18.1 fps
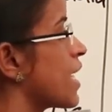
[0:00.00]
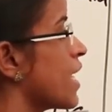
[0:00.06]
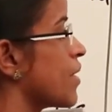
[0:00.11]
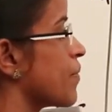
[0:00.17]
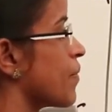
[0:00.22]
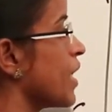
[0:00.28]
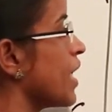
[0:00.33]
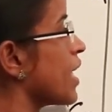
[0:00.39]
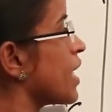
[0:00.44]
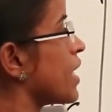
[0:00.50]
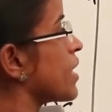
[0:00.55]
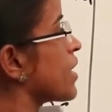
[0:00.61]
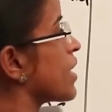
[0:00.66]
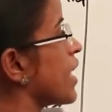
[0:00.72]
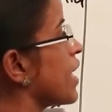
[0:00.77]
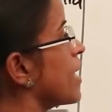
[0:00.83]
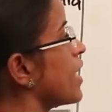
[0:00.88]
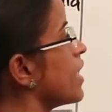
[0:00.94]
can be
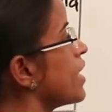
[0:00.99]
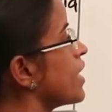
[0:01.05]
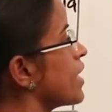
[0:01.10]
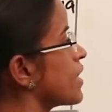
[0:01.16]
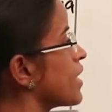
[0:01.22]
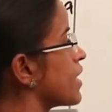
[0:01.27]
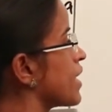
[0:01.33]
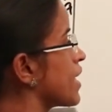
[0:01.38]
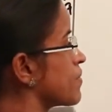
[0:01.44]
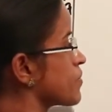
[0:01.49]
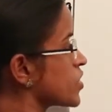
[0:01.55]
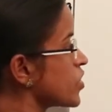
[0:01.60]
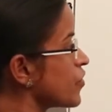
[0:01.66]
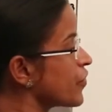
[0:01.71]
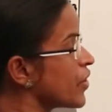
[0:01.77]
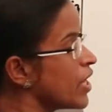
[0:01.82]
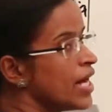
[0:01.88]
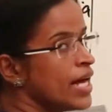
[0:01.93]
traded in the terms
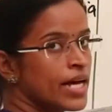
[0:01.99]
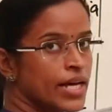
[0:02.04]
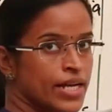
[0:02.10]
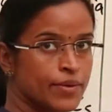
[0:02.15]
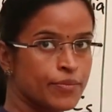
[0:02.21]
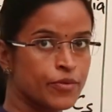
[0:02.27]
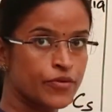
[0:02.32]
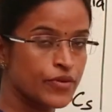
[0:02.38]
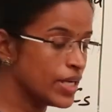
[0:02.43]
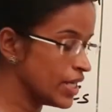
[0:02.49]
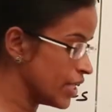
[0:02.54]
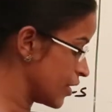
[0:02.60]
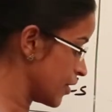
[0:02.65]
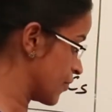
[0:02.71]
of removal